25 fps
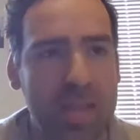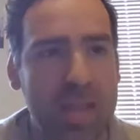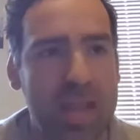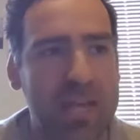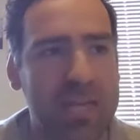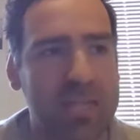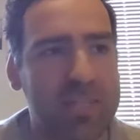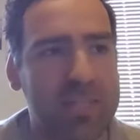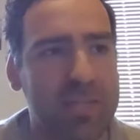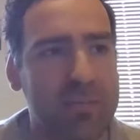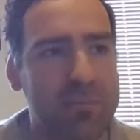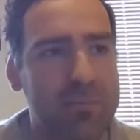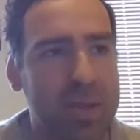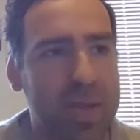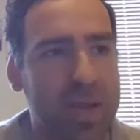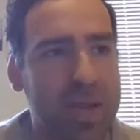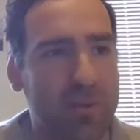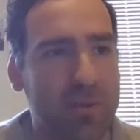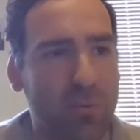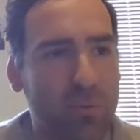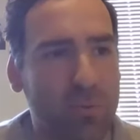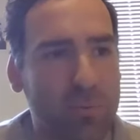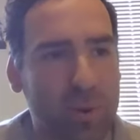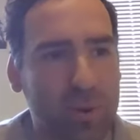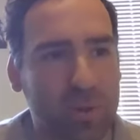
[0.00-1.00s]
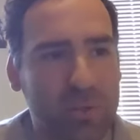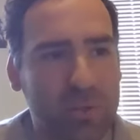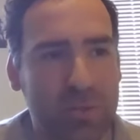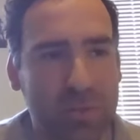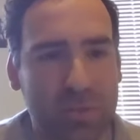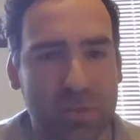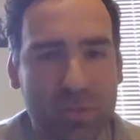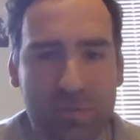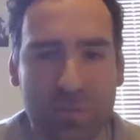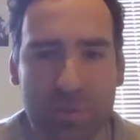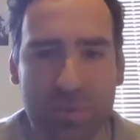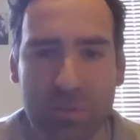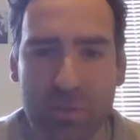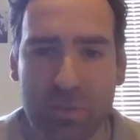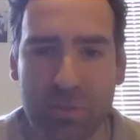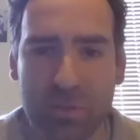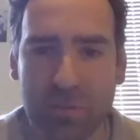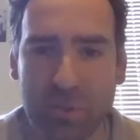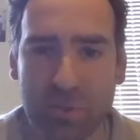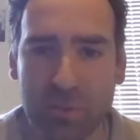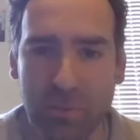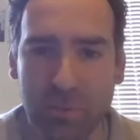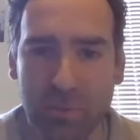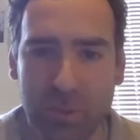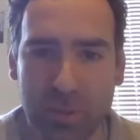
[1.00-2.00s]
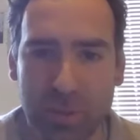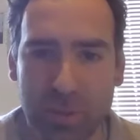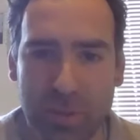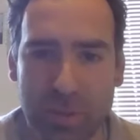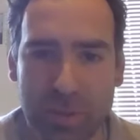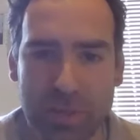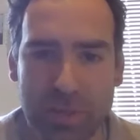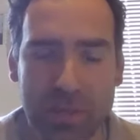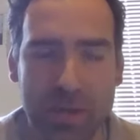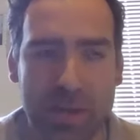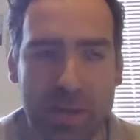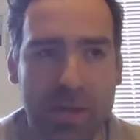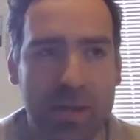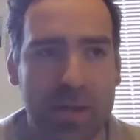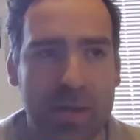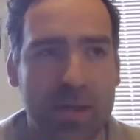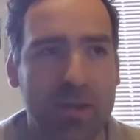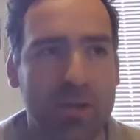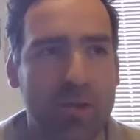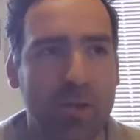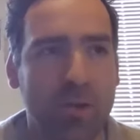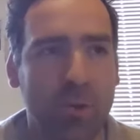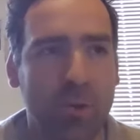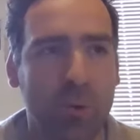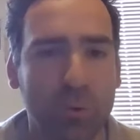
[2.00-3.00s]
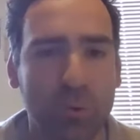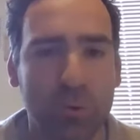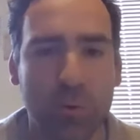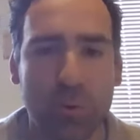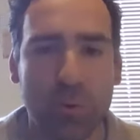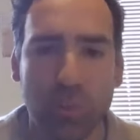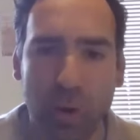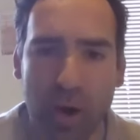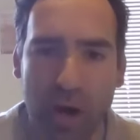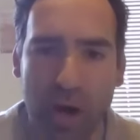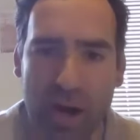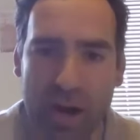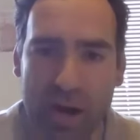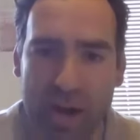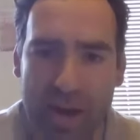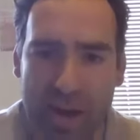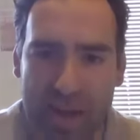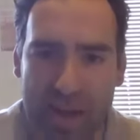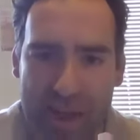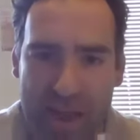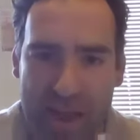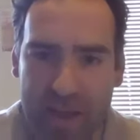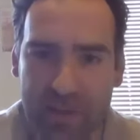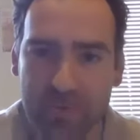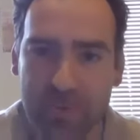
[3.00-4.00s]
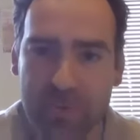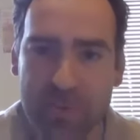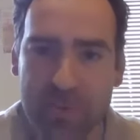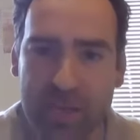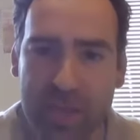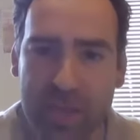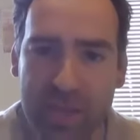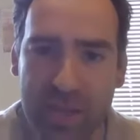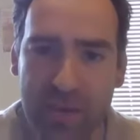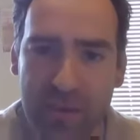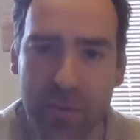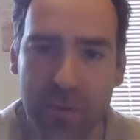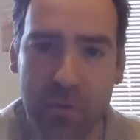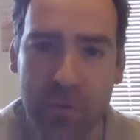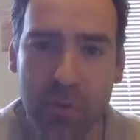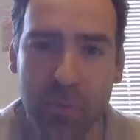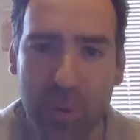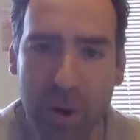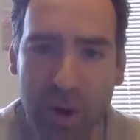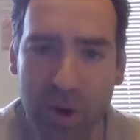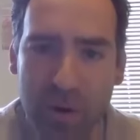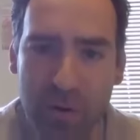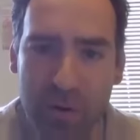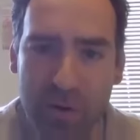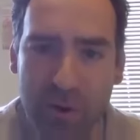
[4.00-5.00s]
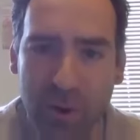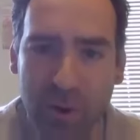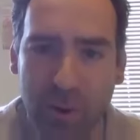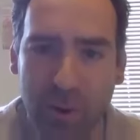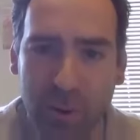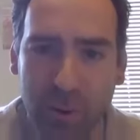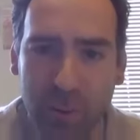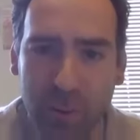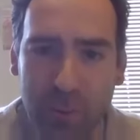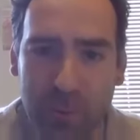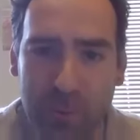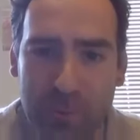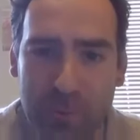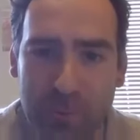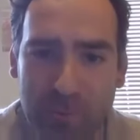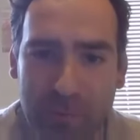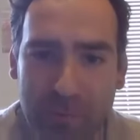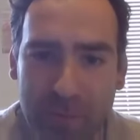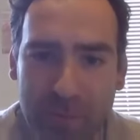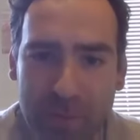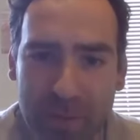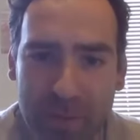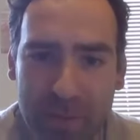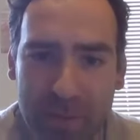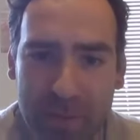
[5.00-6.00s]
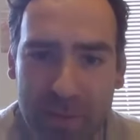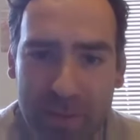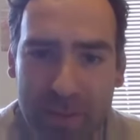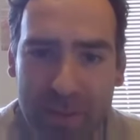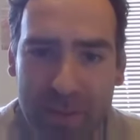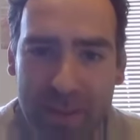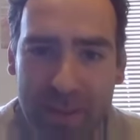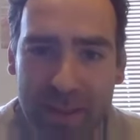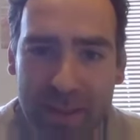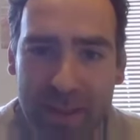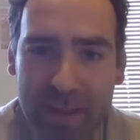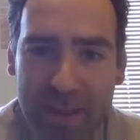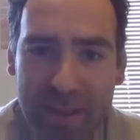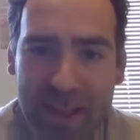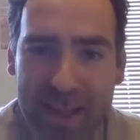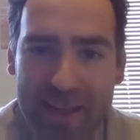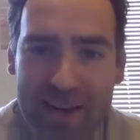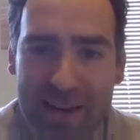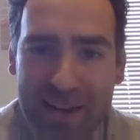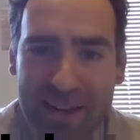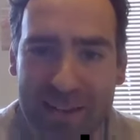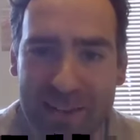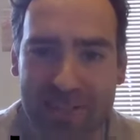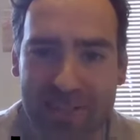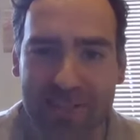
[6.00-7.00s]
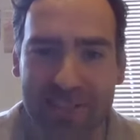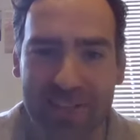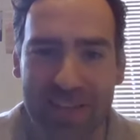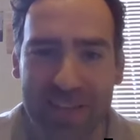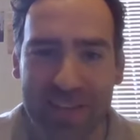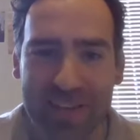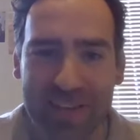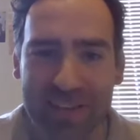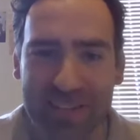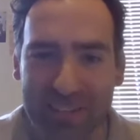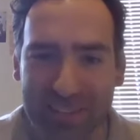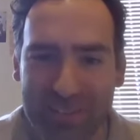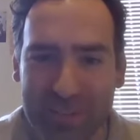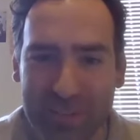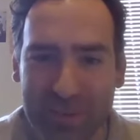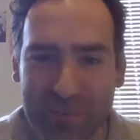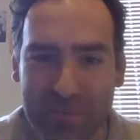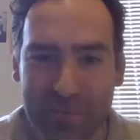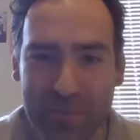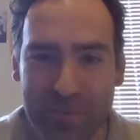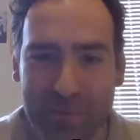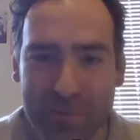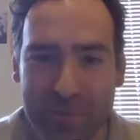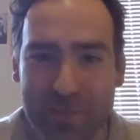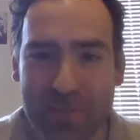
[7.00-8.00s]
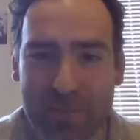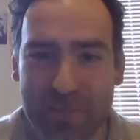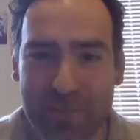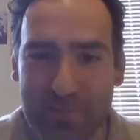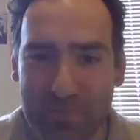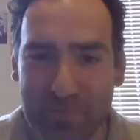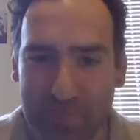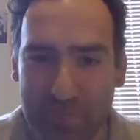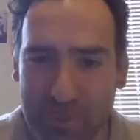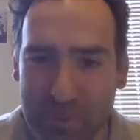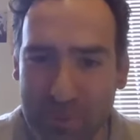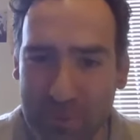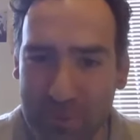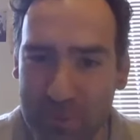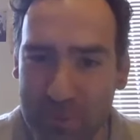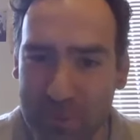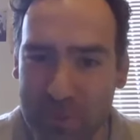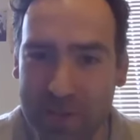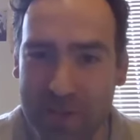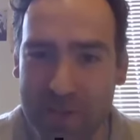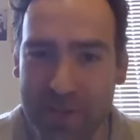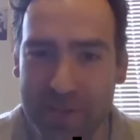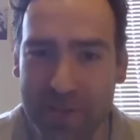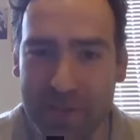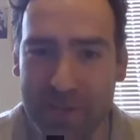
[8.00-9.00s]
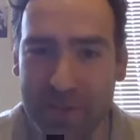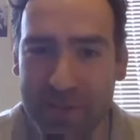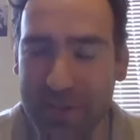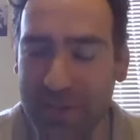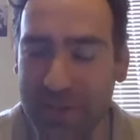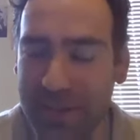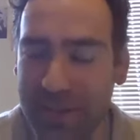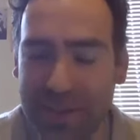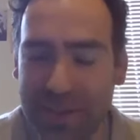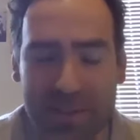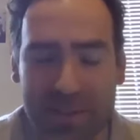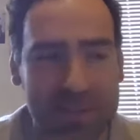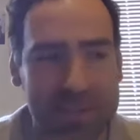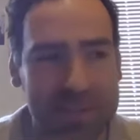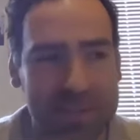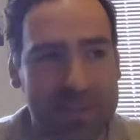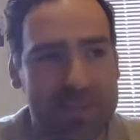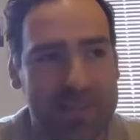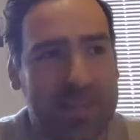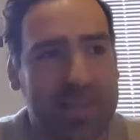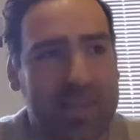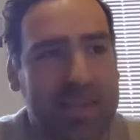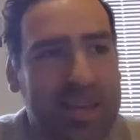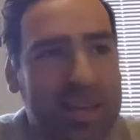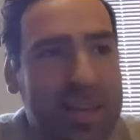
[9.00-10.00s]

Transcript: and it's about almost a division between who you are out there and who you are at home, and understanding the difference between, and it's